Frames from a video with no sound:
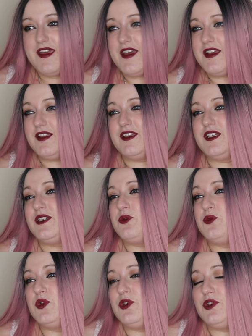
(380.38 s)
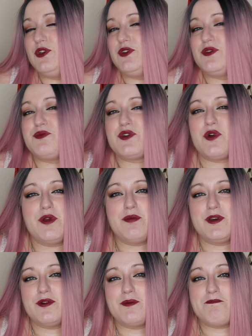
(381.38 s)
I got like one new
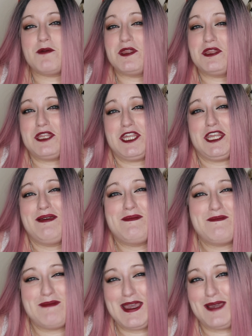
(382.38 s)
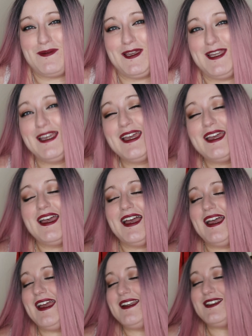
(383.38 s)
subscriber a month, maybe.
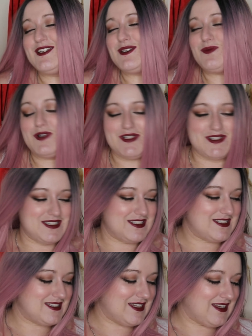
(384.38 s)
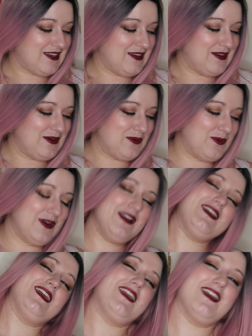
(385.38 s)
It just wasn't
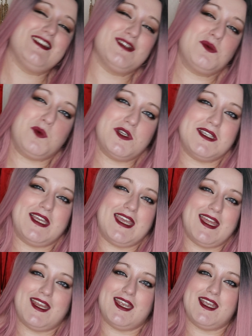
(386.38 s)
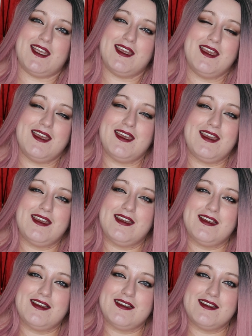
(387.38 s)
working. I just wasn't getting
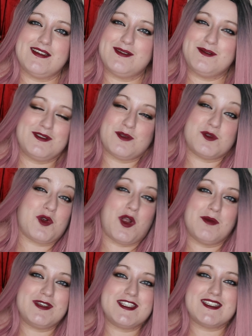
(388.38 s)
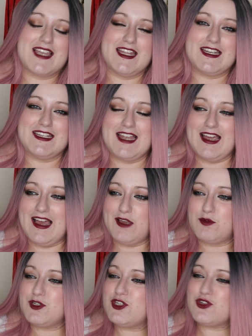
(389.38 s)
subscribers. And I
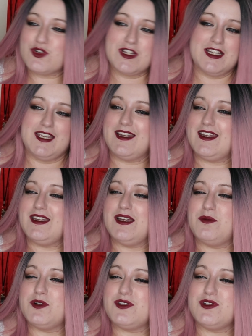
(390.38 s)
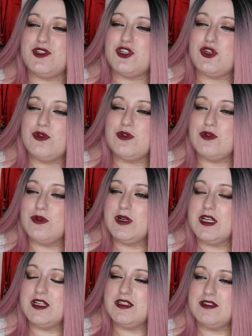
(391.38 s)
was struggling and I, I wasn't sure
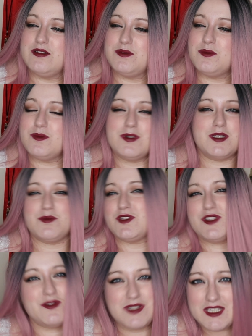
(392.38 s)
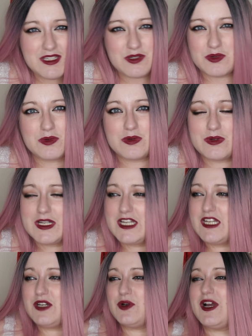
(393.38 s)
what I was doing or,
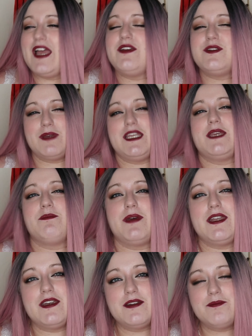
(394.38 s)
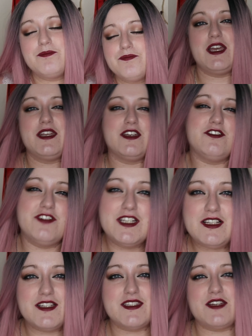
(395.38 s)
or how to make it better. And I
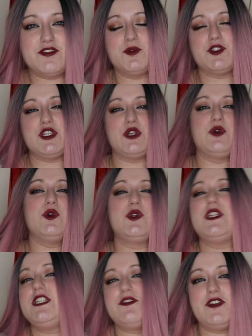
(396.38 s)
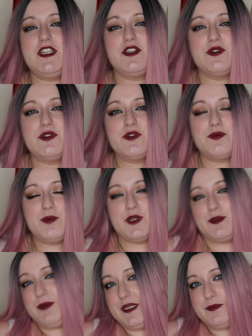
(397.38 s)
realised after watching all these videos
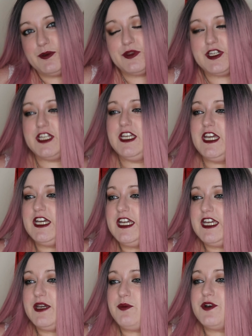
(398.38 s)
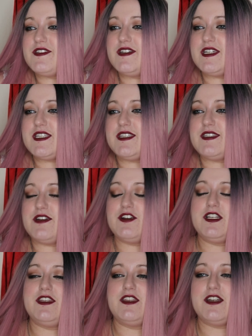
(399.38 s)
by people that it wasn't
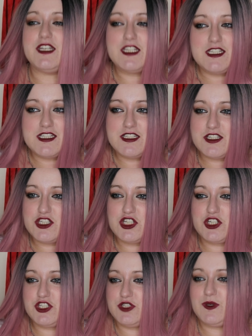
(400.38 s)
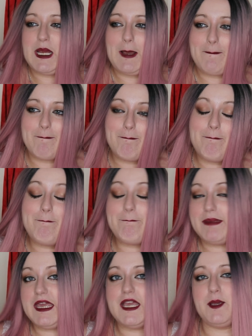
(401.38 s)
necessarily that I needed to start doing
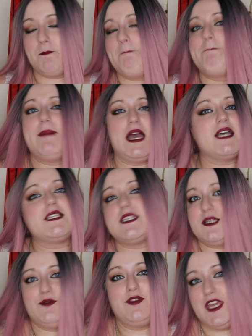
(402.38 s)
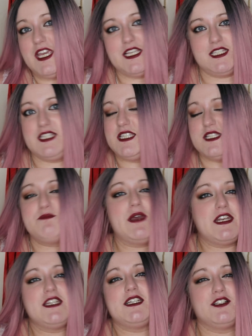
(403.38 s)
big, massive things and
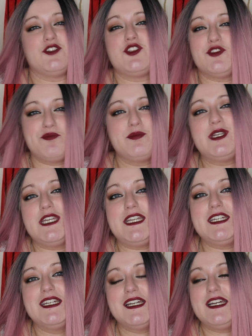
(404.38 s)
spending lots of money.